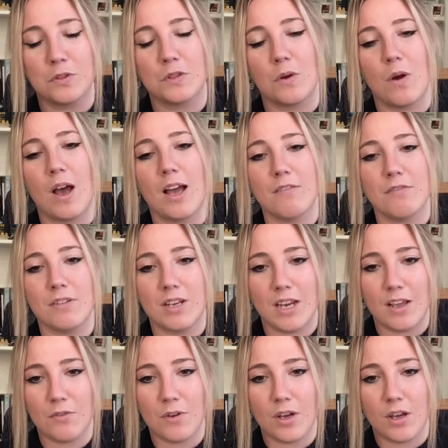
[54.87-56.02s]
so I've
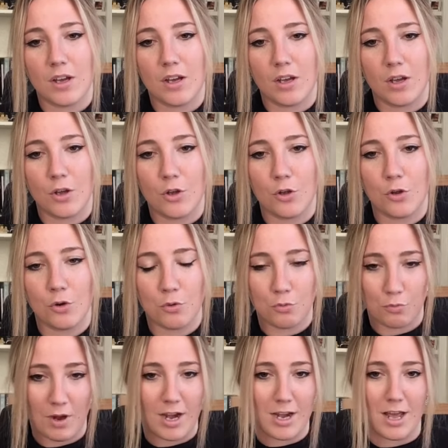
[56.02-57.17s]
never
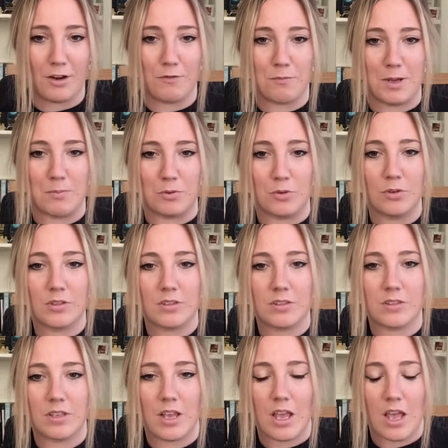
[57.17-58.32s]
read out of my books.